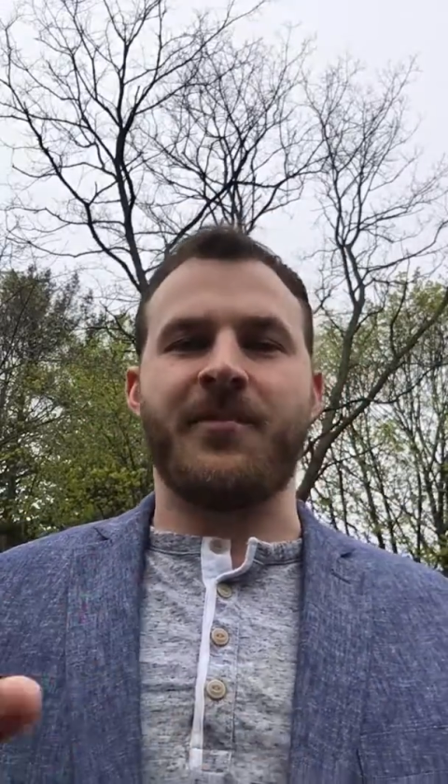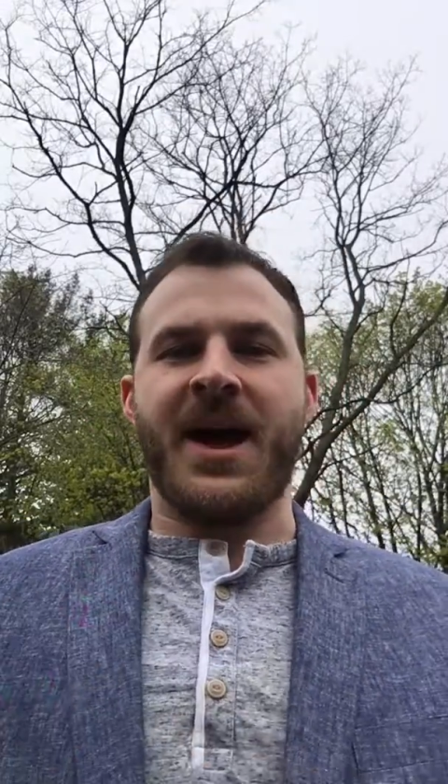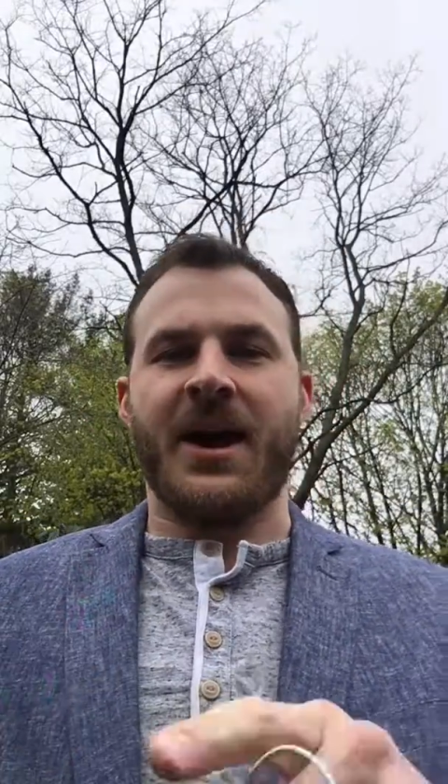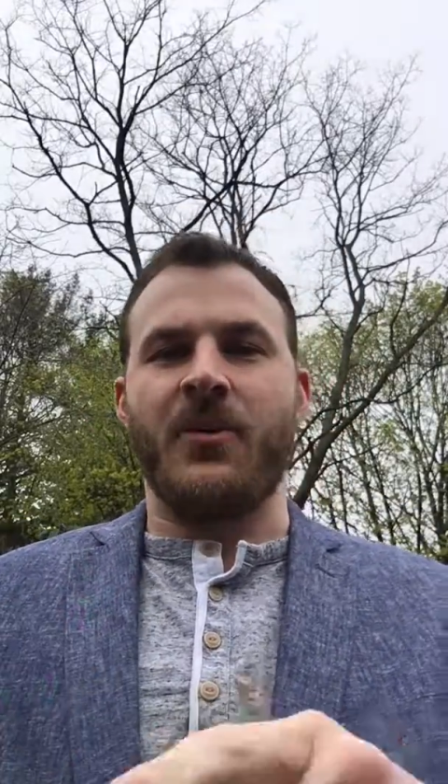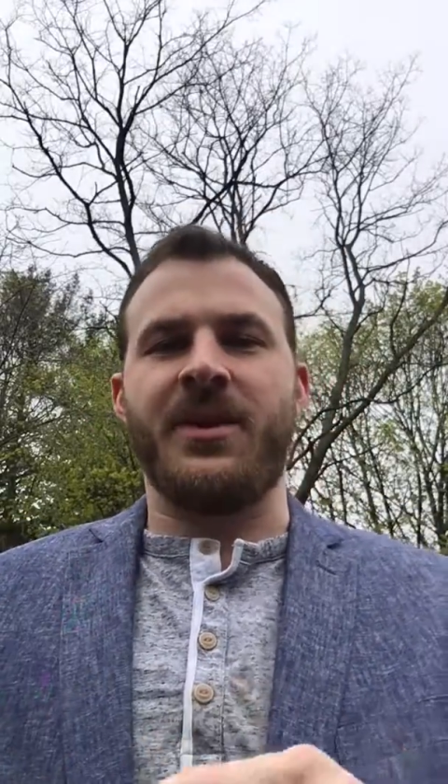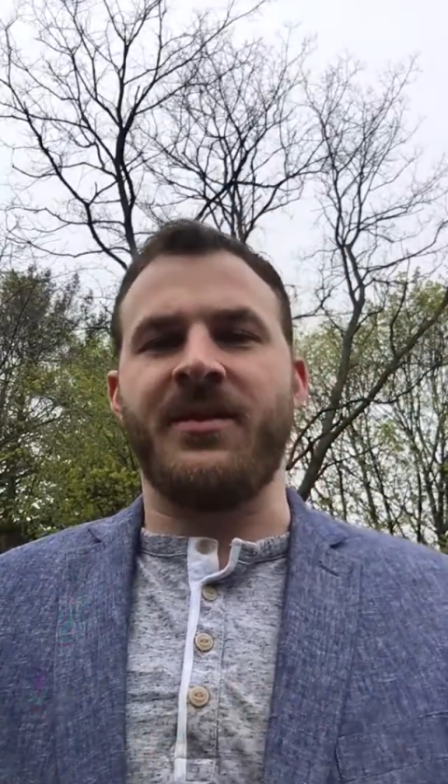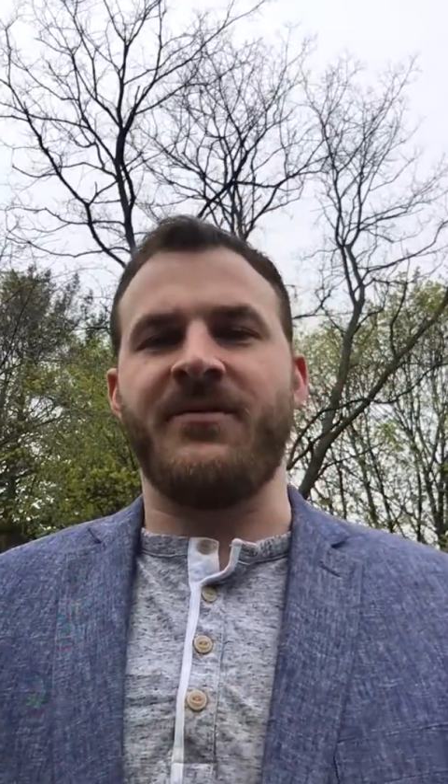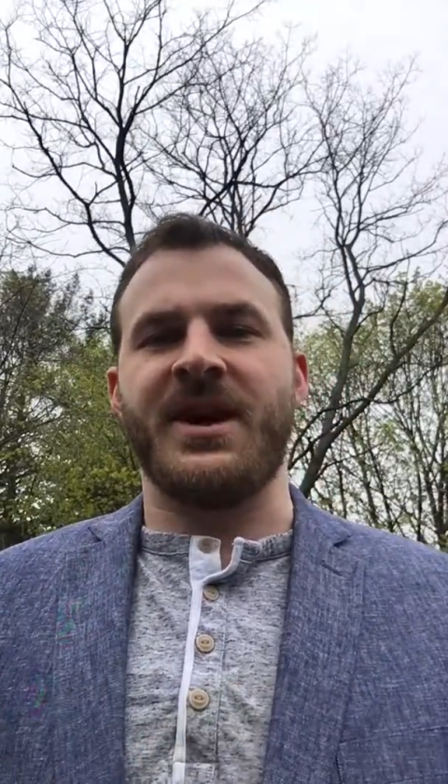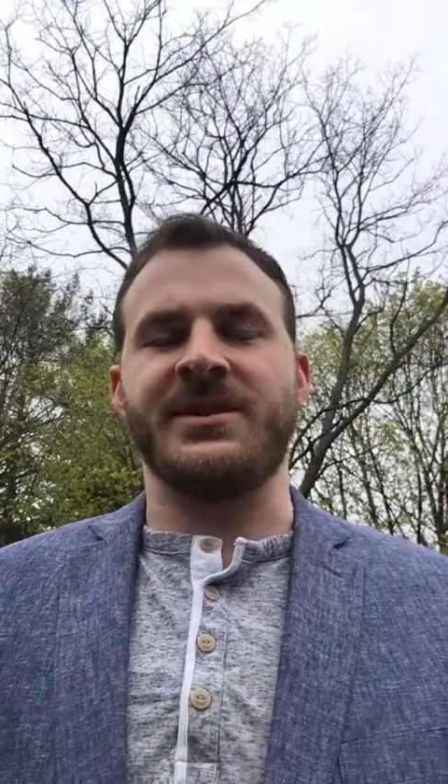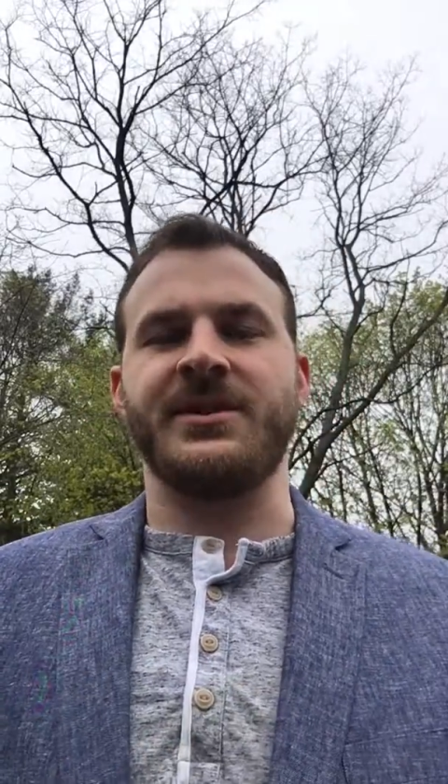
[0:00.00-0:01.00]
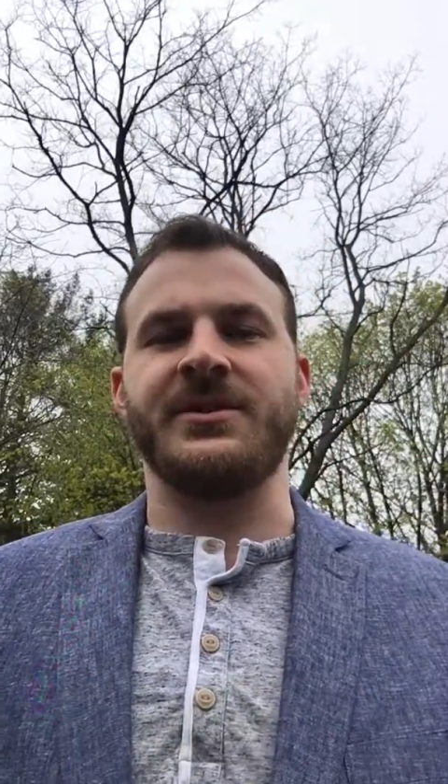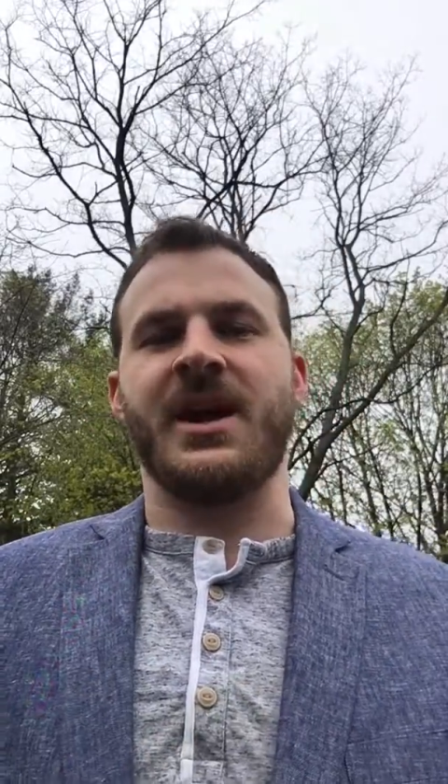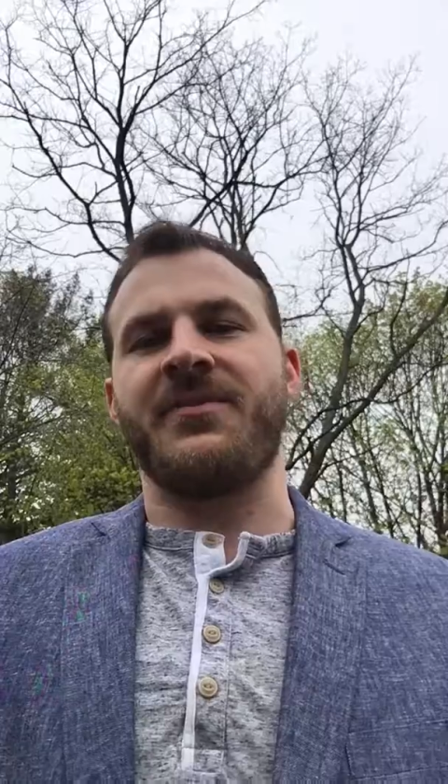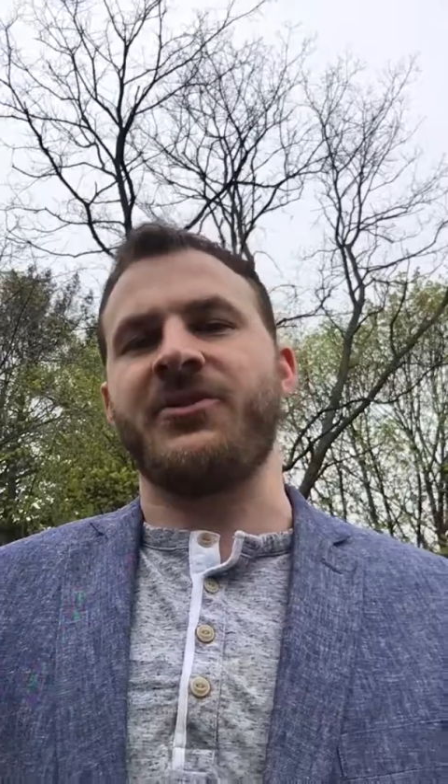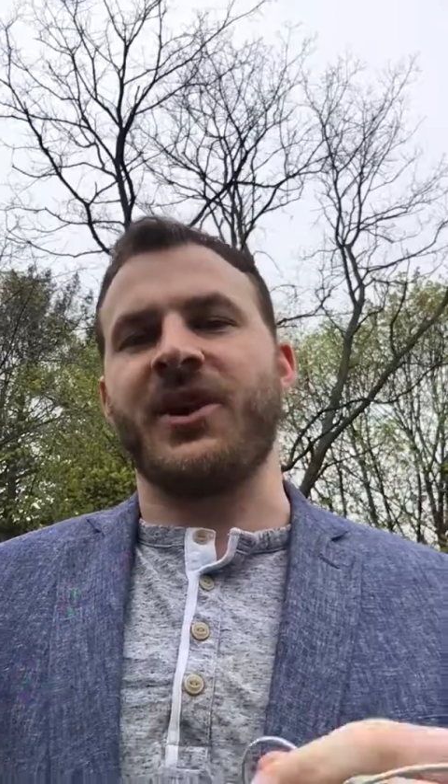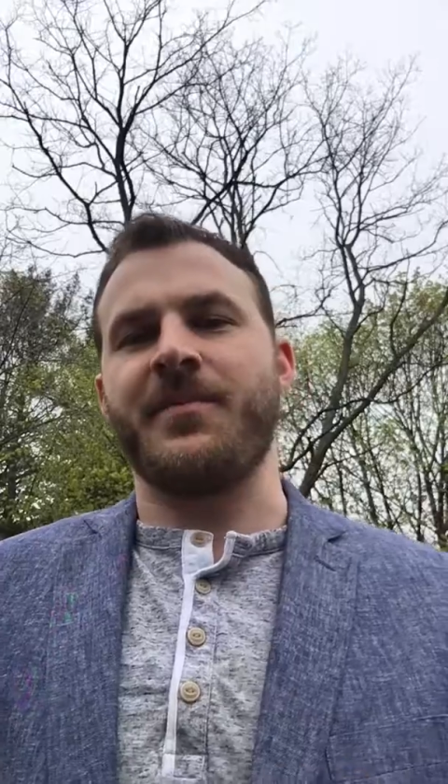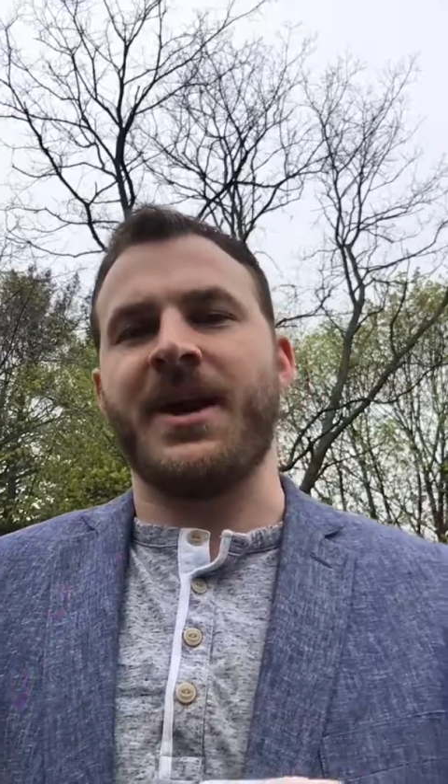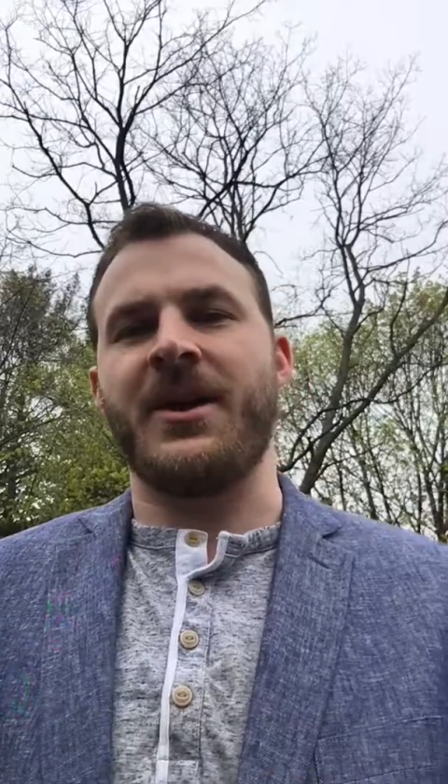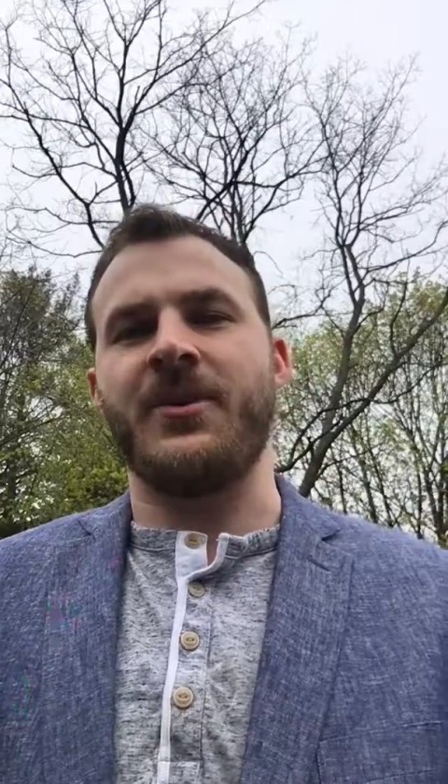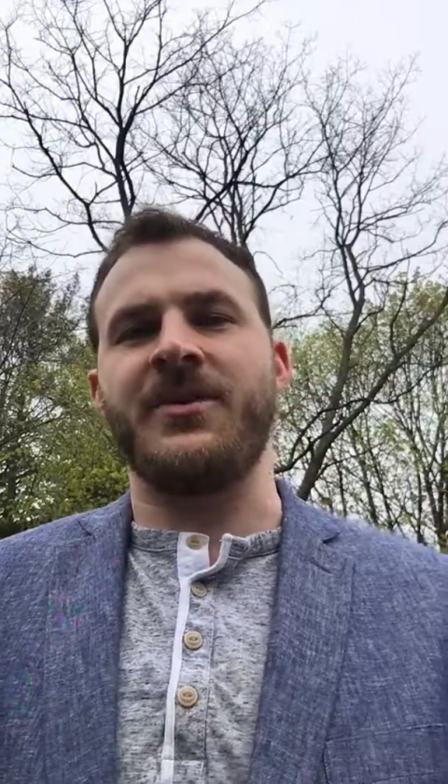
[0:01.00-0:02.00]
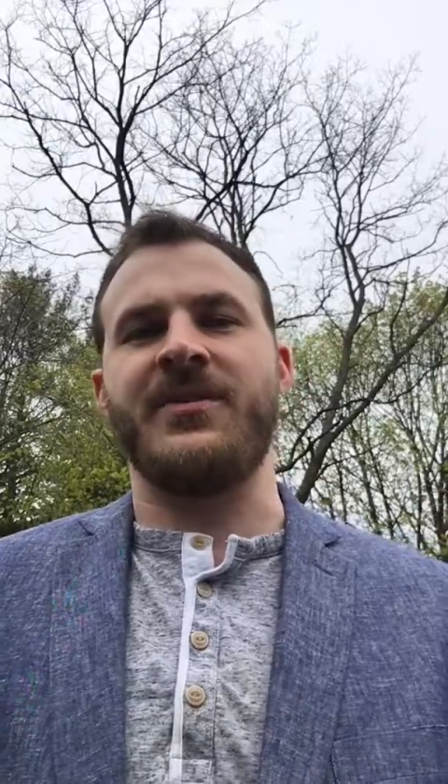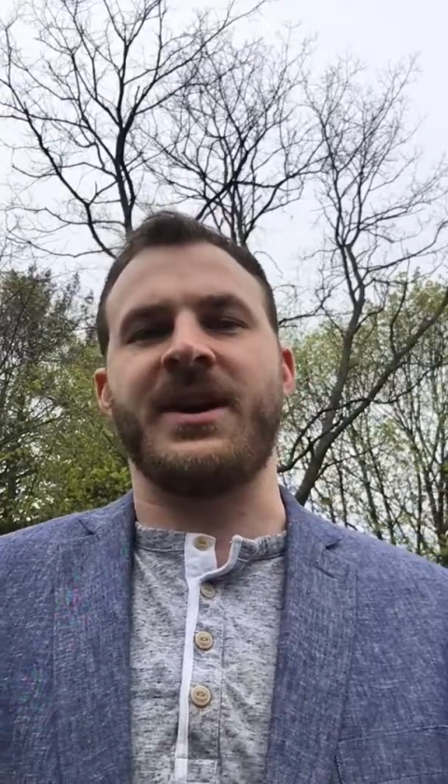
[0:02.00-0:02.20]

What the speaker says: back with investors. Then October